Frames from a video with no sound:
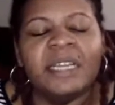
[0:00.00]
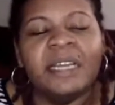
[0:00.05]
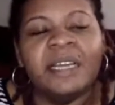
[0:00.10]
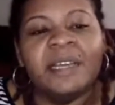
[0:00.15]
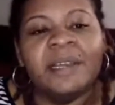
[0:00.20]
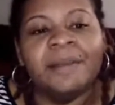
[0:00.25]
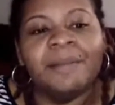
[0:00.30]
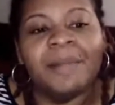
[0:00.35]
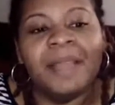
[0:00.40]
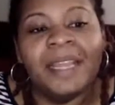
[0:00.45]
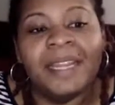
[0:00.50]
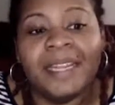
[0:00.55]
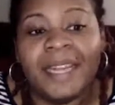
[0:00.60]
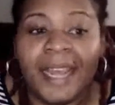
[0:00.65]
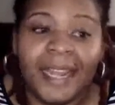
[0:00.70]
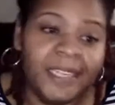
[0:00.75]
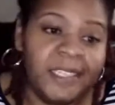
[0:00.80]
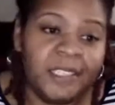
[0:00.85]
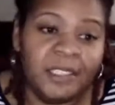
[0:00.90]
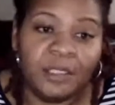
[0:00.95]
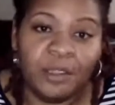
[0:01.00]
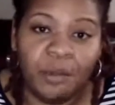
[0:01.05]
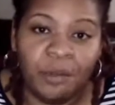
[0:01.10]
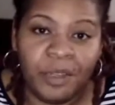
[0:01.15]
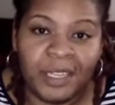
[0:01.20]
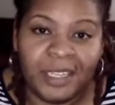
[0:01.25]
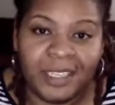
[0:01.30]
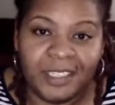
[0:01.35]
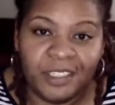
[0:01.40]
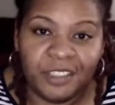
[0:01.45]
and that is
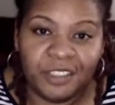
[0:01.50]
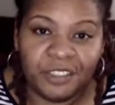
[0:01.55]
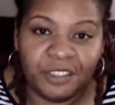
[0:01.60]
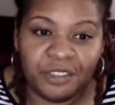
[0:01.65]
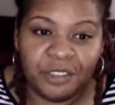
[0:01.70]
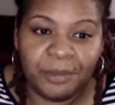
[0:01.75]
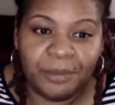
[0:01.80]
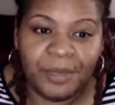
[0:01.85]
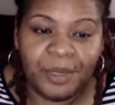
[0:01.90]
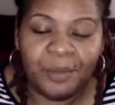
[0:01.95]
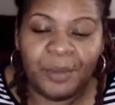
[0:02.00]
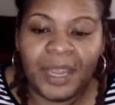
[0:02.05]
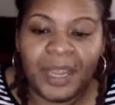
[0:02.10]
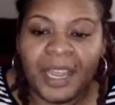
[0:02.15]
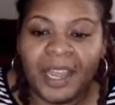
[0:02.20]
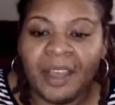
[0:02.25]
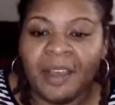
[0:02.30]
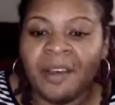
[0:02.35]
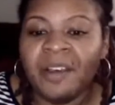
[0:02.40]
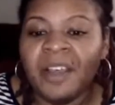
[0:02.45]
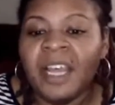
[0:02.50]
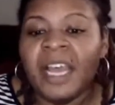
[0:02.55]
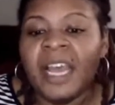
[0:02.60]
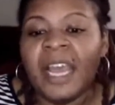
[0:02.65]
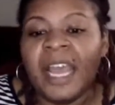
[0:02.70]
going extremely well.